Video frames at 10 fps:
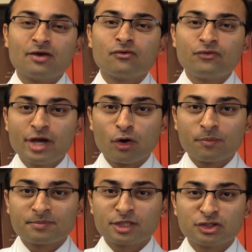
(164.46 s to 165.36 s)
We
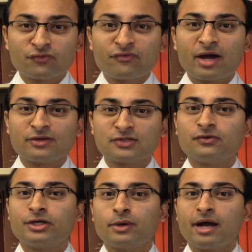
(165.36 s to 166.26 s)
hope that you found this
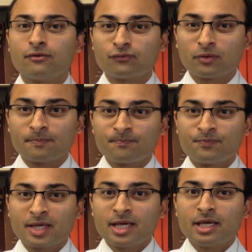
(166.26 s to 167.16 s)
video helpful.
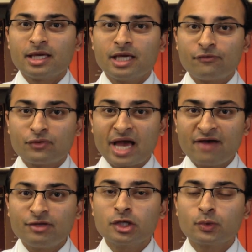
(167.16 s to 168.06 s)
If you
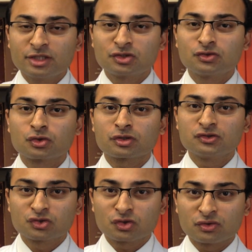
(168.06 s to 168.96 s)
have any questions or
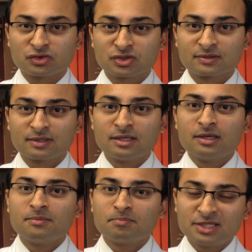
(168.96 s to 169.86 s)
concerns,
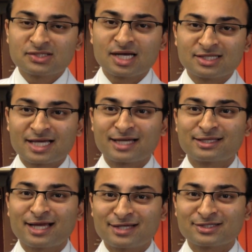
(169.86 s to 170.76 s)
please contact
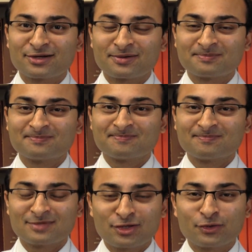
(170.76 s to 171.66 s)
the Eye Center.
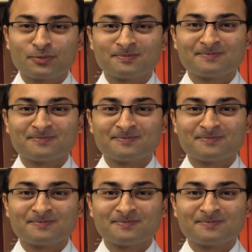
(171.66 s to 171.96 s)
Thank you.